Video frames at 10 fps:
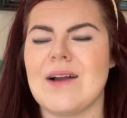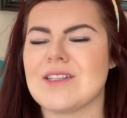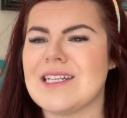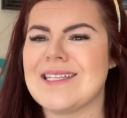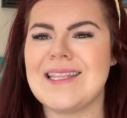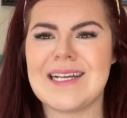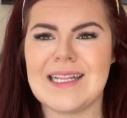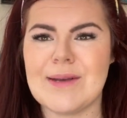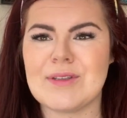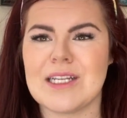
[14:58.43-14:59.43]
I was gonna say the
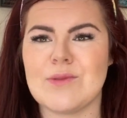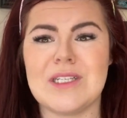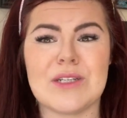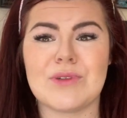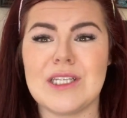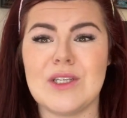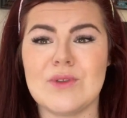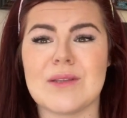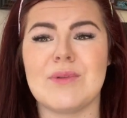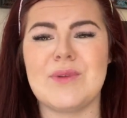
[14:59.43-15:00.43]
clips because we didn't really use
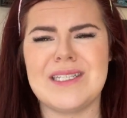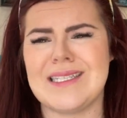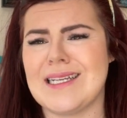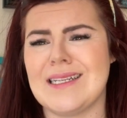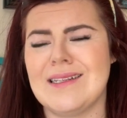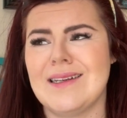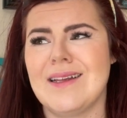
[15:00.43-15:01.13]
them, but we did.